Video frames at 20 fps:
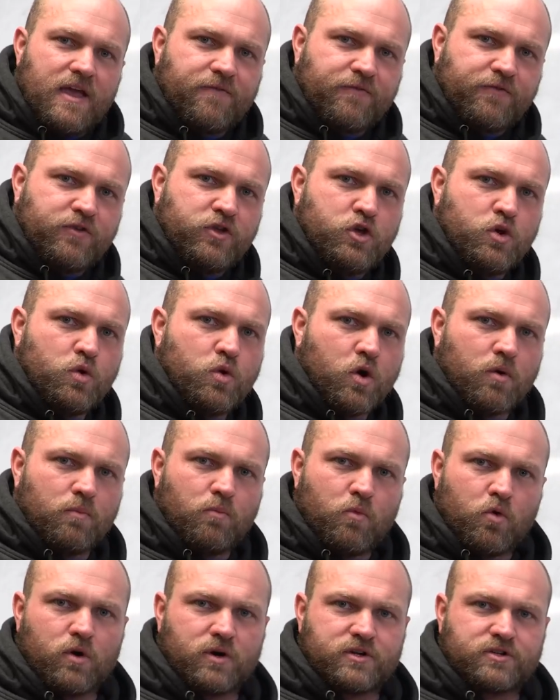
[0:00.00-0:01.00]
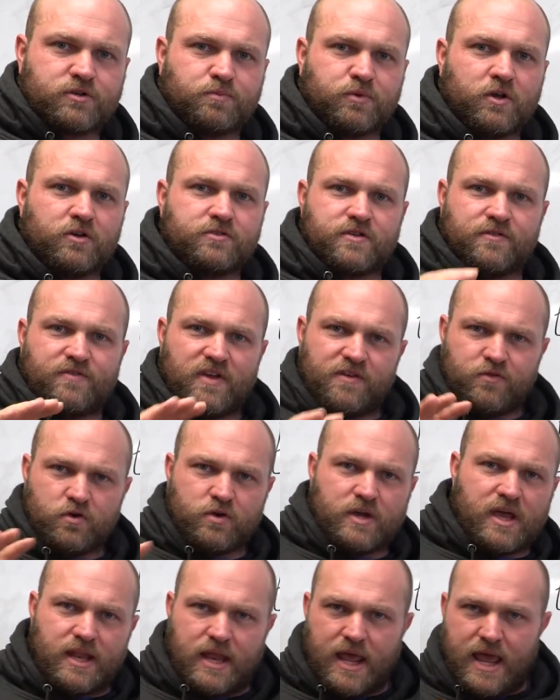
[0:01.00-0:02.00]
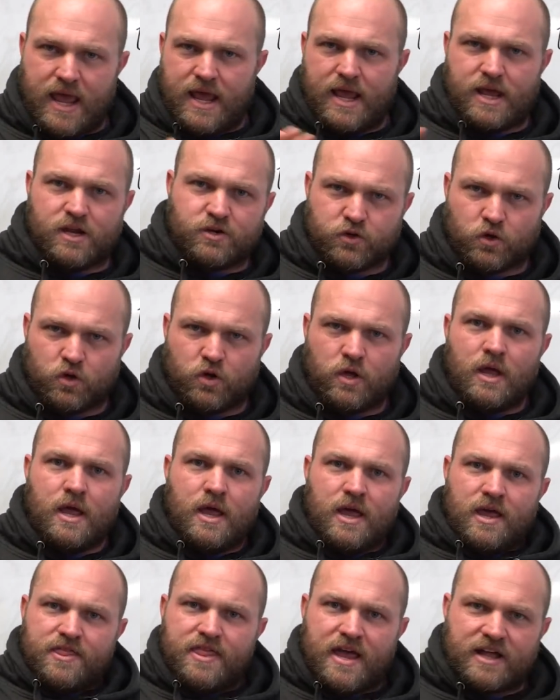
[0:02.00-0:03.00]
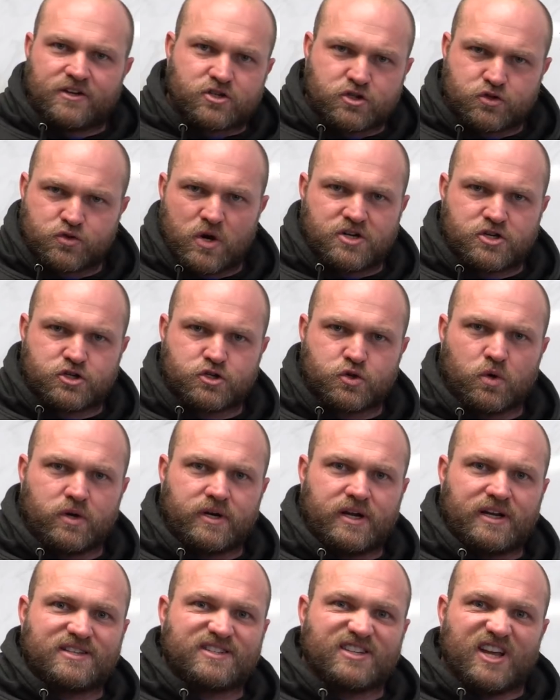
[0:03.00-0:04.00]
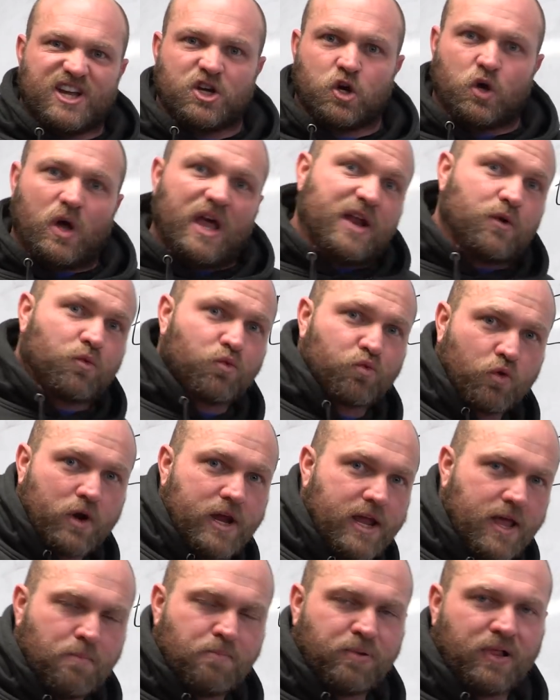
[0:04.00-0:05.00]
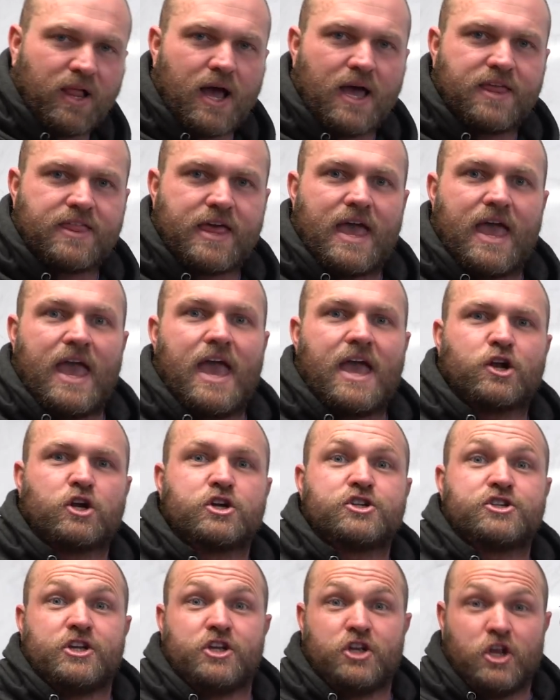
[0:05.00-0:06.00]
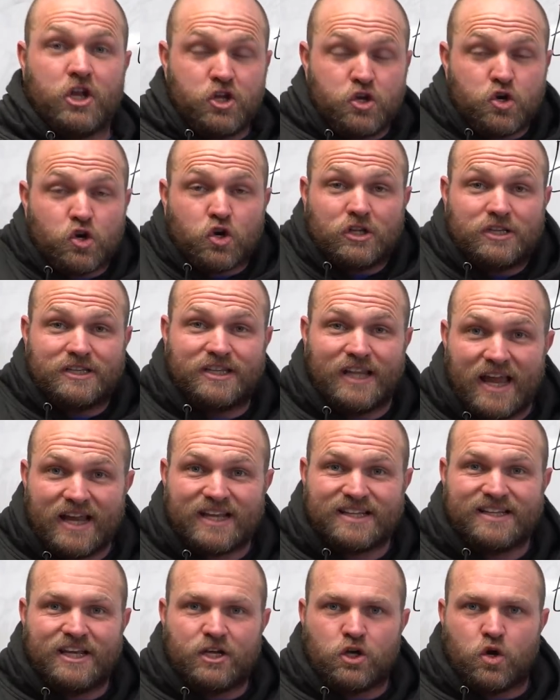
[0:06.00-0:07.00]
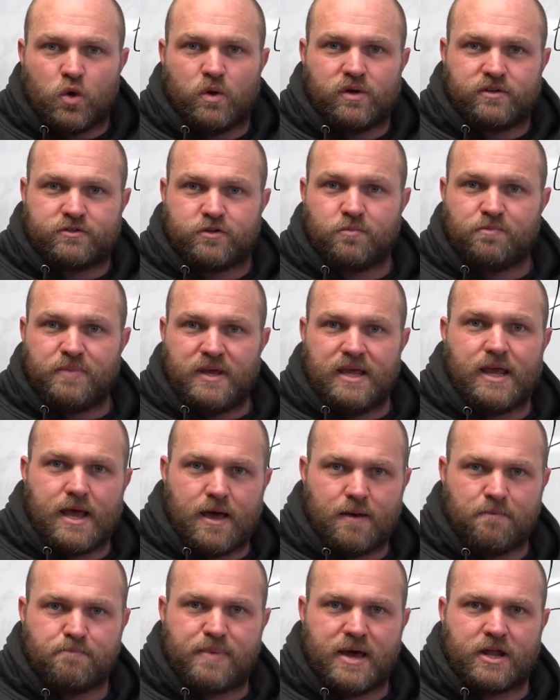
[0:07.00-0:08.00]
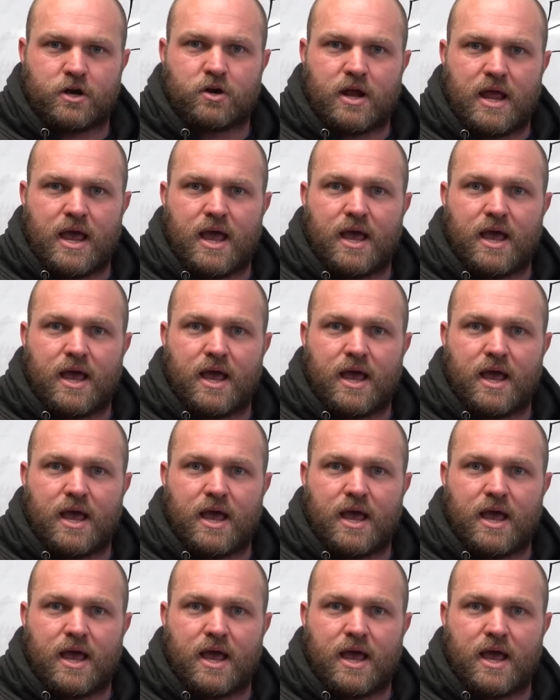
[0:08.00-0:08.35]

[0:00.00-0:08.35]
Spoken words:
If you are more explosive, if you can handle that stretch shortening cycle and reapply that energy, you're likely going to be a better